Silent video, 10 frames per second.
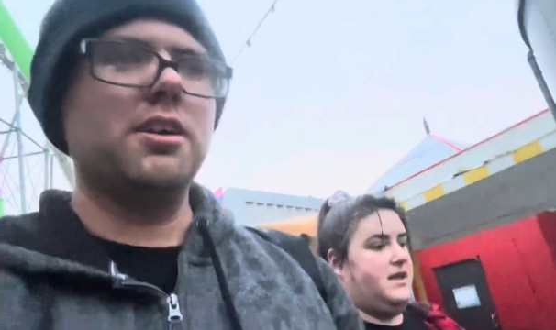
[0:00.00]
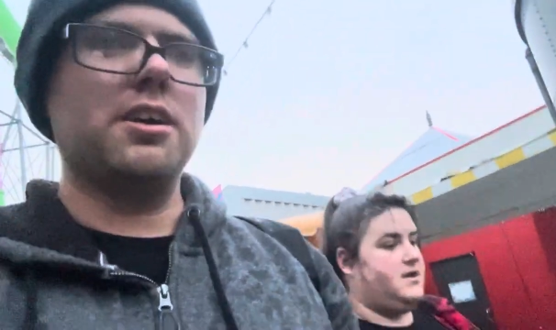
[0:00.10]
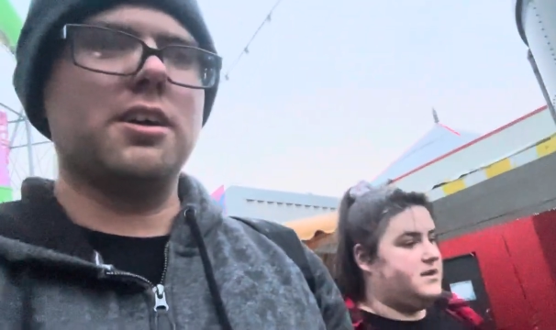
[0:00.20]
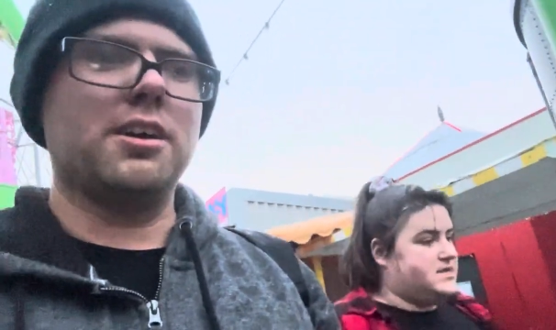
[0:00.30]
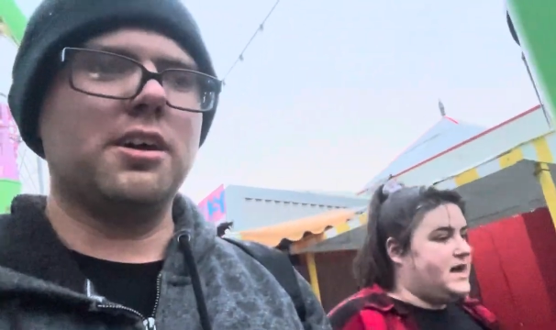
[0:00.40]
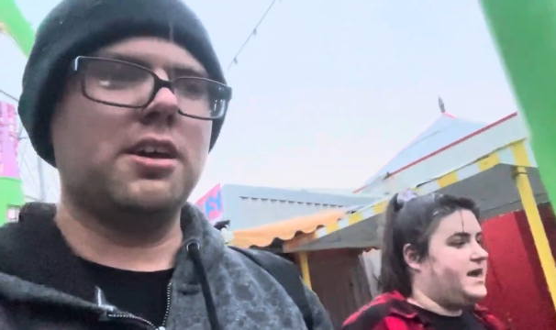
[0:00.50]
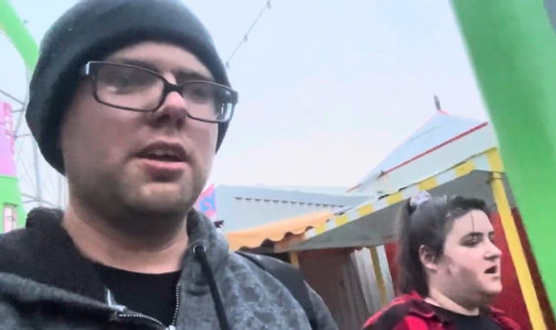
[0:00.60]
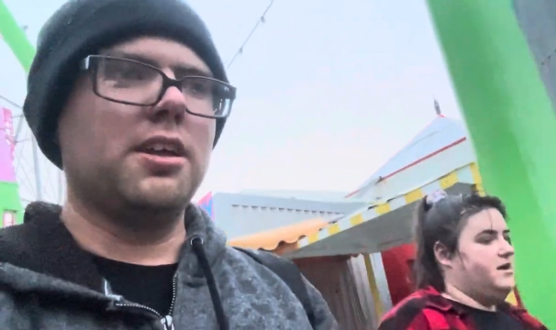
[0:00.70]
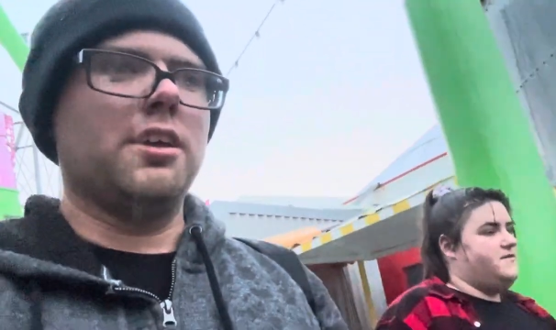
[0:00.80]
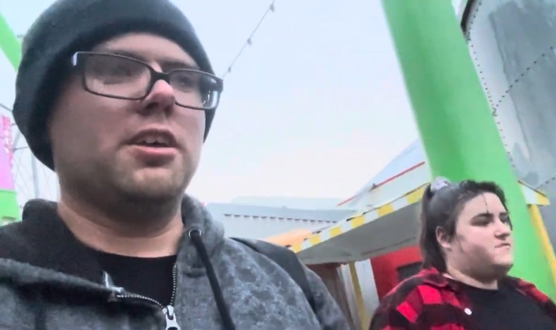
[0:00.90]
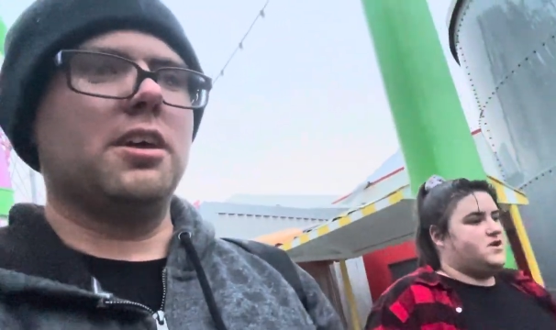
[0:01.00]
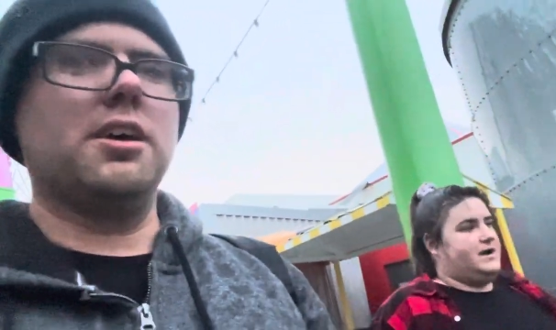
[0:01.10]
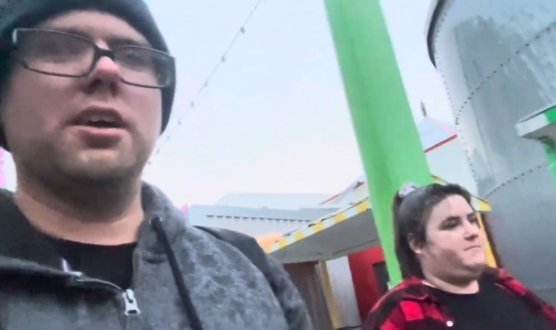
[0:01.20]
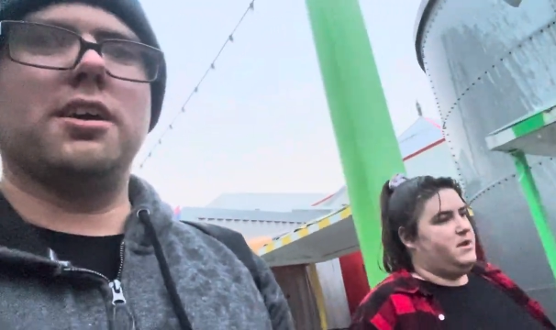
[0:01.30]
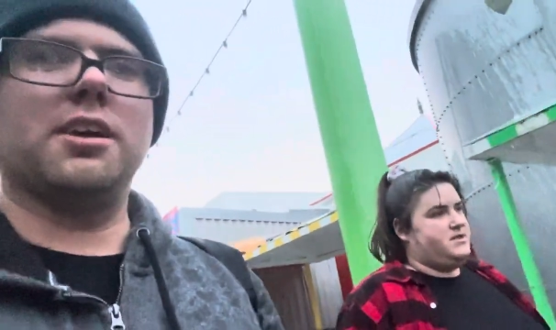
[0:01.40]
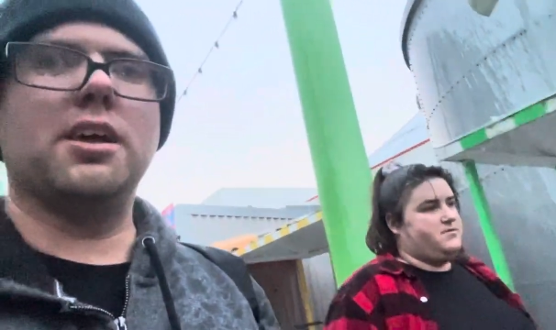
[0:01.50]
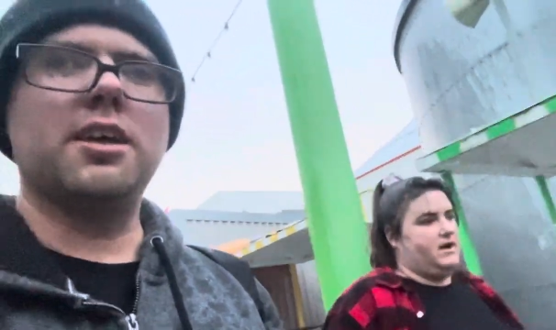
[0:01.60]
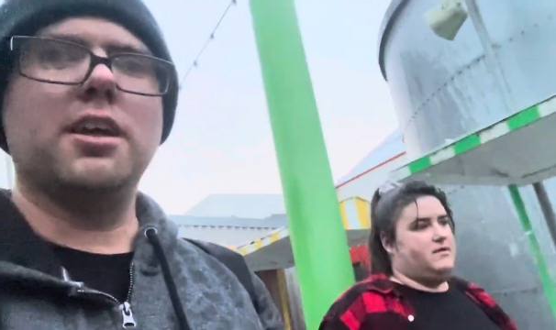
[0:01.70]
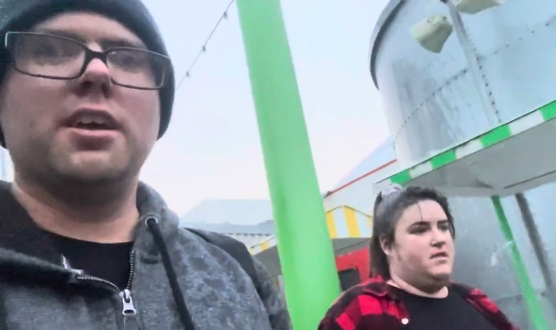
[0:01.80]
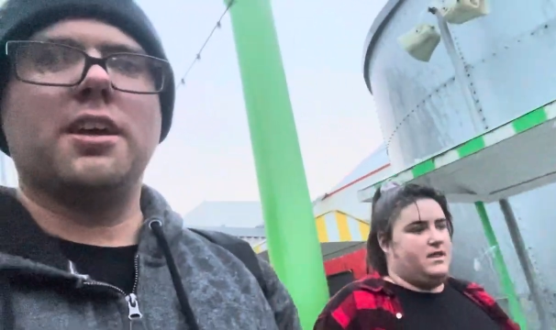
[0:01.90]
Speaker 1: because that kind of dragged blood
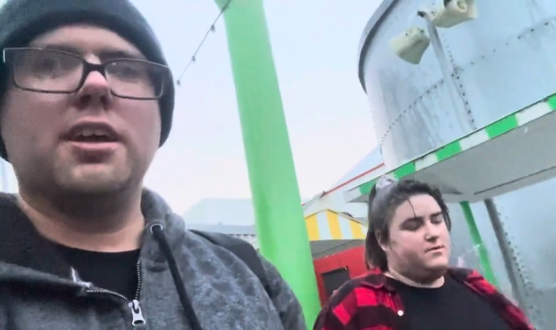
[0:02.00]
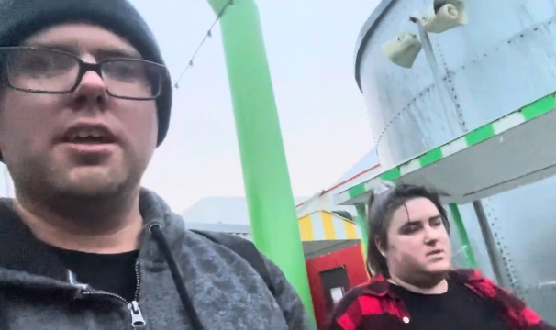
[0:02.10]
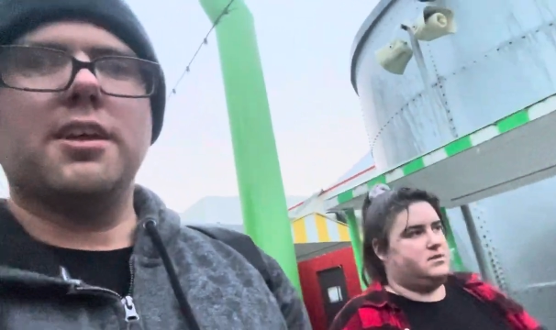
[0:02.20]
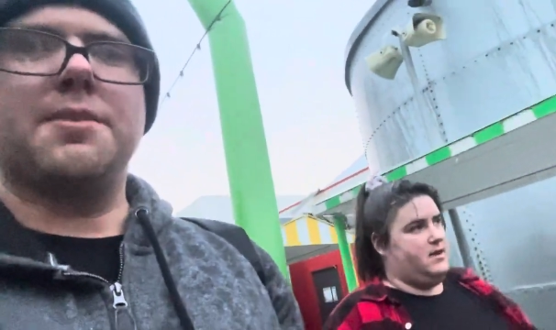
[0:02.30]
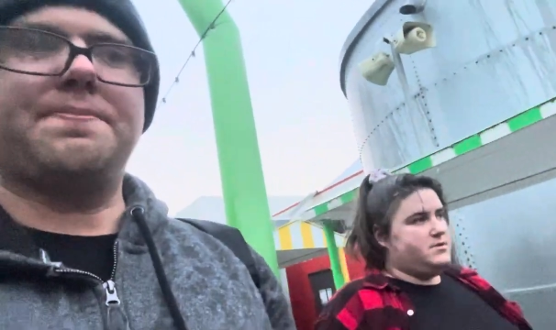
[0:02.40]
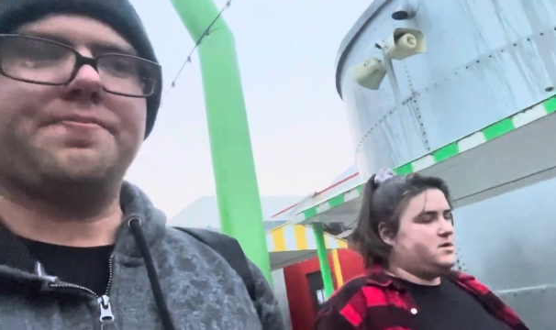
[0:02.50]
around. That was that was